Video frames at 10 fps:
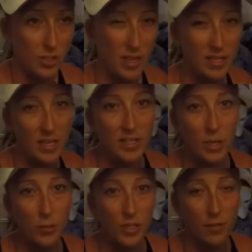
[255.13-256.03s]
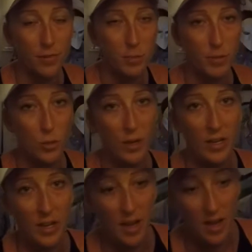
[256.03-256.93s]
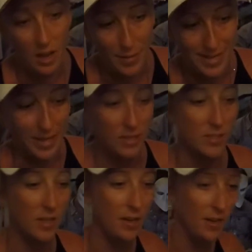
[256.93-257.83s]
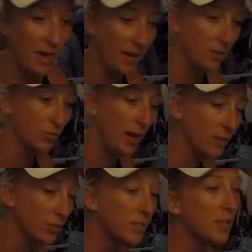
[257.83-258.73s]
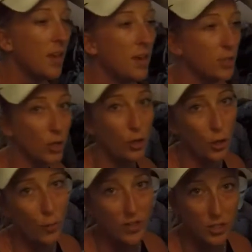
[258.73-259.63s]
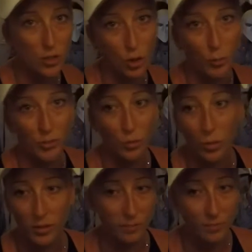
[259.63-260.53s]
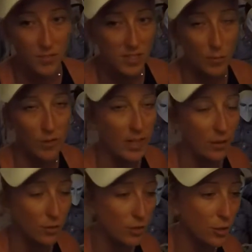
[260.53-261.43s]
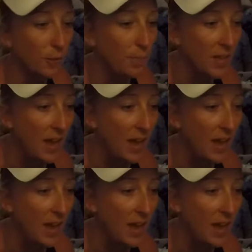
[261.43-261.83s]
So that's how you tell the difference between um, a guest and an actor or actress. So you know when to stop and look and see what they're going to do.